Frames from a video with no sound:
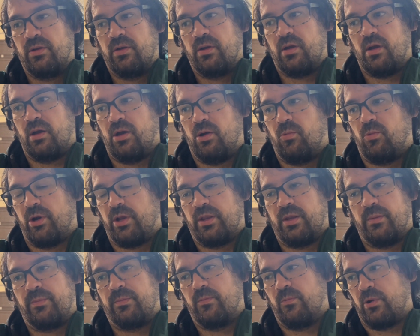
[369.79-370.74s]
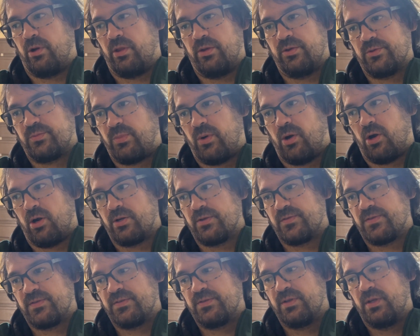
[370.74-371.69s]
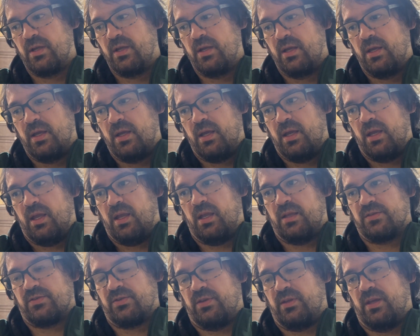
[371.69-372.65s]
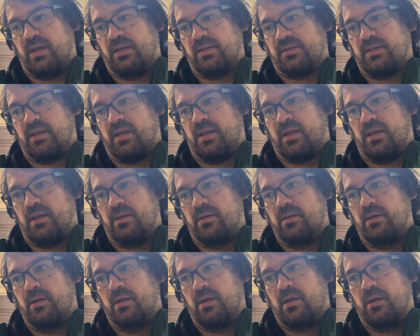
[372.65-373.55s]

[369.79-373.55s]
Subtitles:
one of those parts. And so they said,